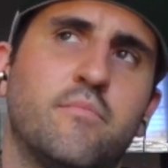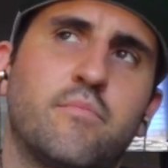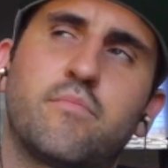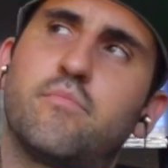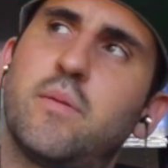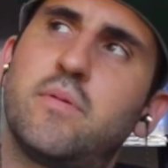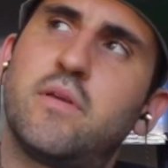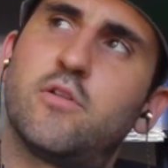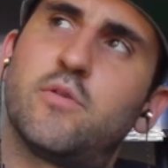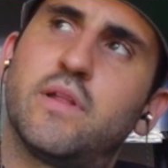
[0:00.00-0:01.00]
maybe a little
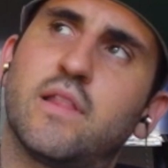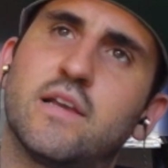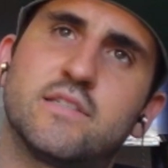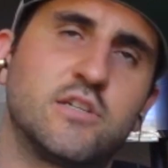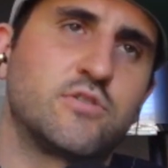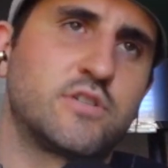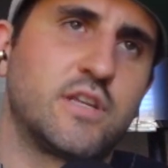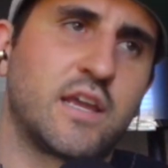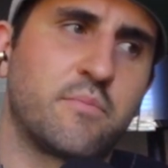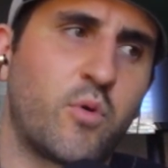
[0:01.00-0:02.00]
bit less interesting and
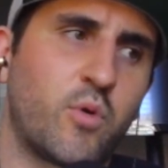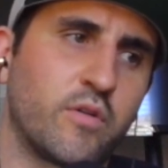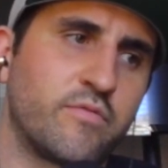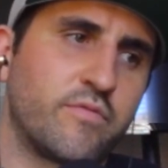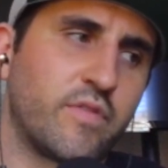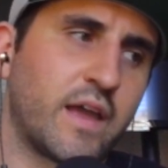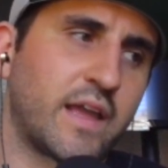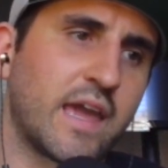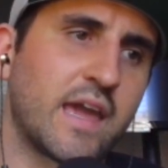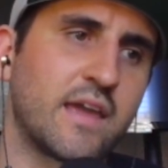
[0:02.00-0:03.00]
more of like
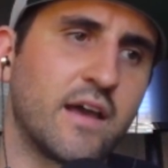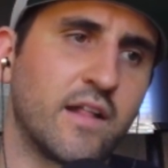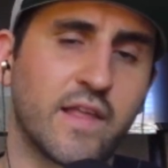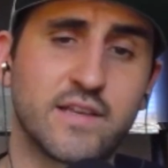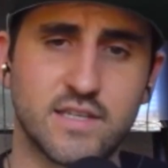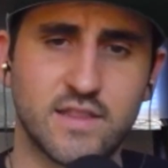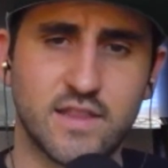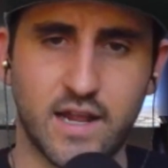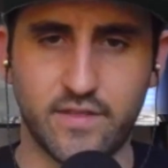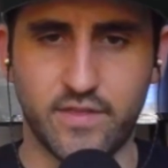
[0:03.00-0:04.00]
a lesson that
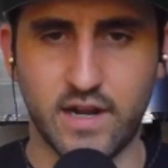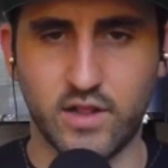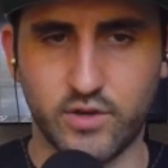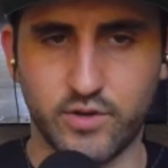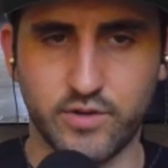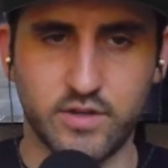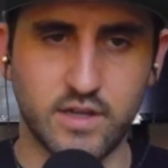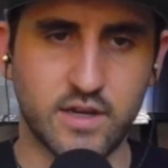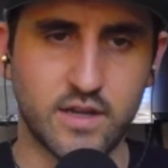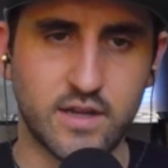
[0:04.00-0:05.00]
I learned
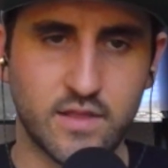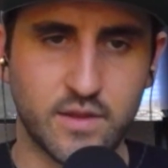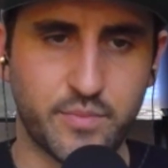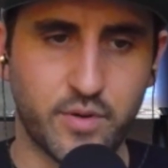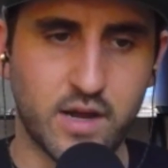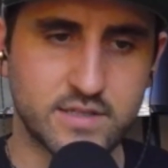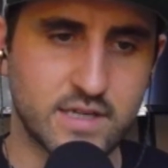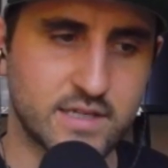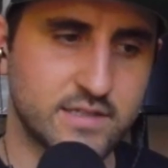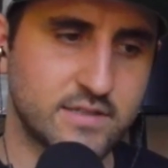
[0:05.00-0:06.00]
in the
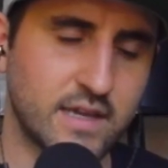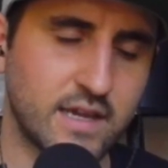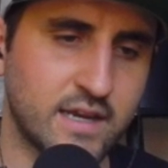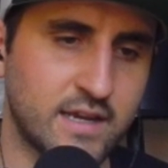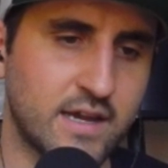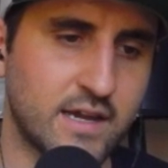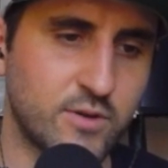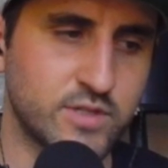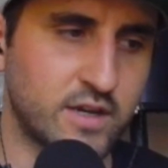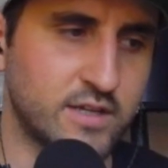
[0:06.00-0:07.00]
process. And it was on
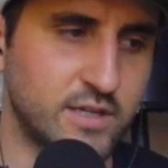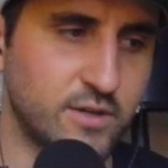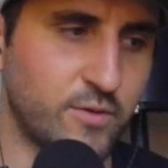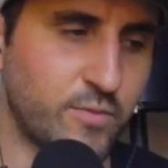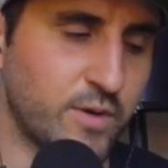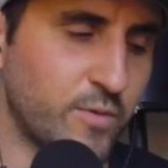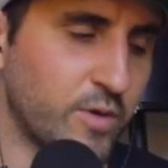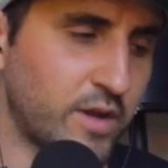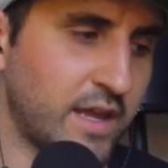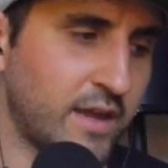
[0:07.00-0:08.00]
a deal that we were
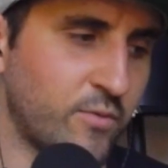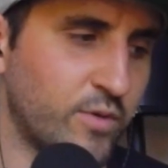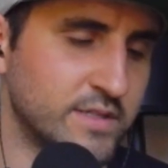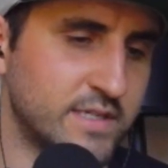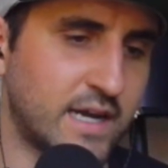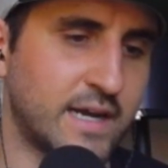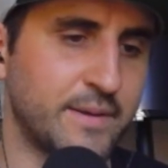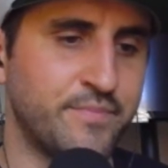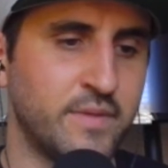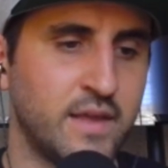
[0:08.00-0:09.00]
working one time.
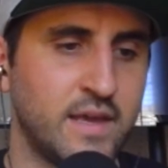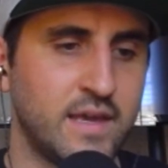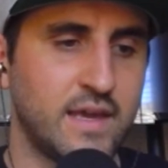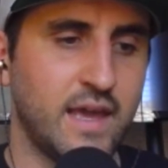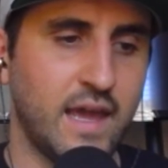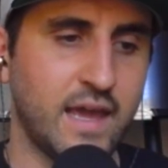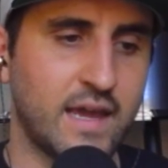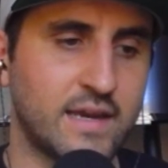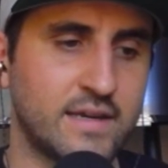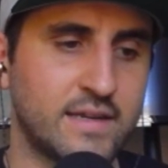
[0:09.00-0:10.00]

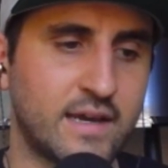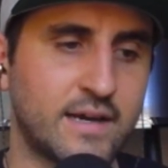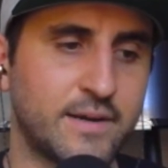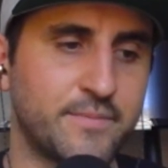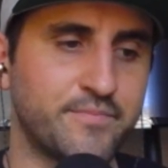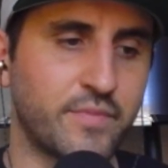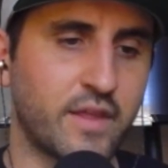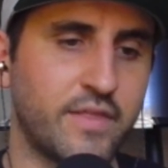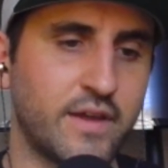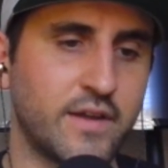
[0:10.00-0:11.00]
And
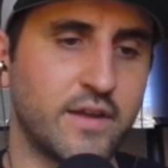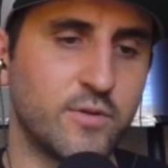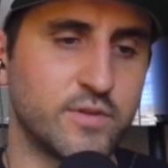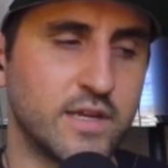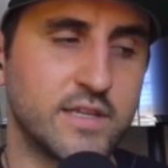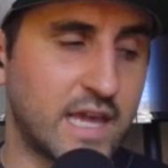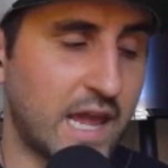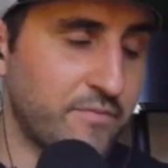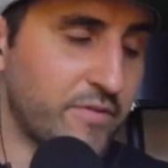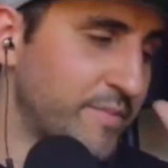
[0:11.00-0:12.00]
it came
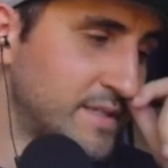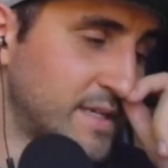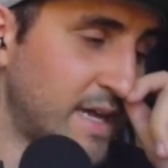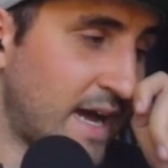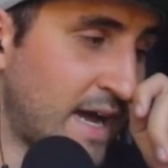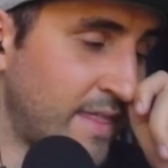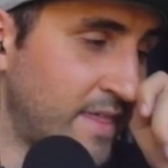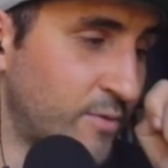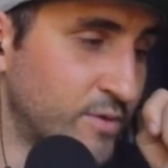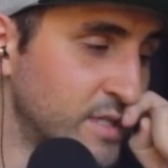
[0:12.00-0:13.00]
from this guy that was
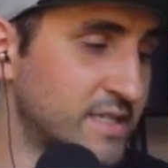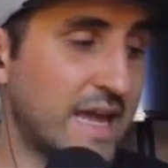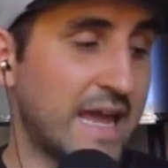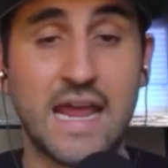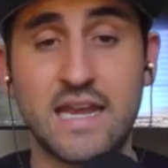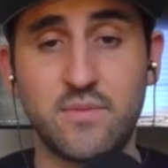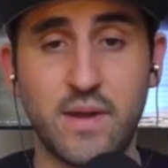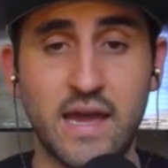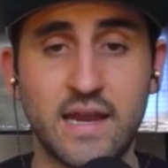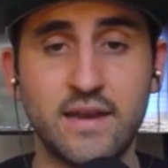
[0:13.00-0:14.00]
just a
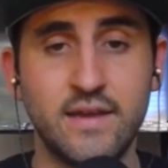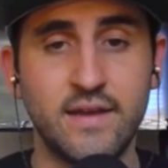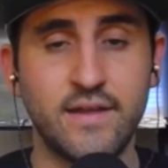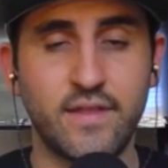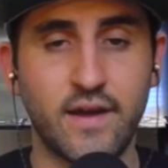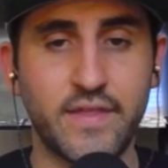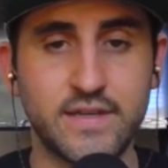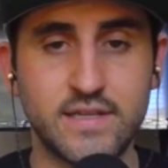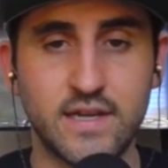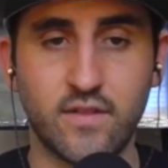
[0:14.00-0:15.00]
handyman that did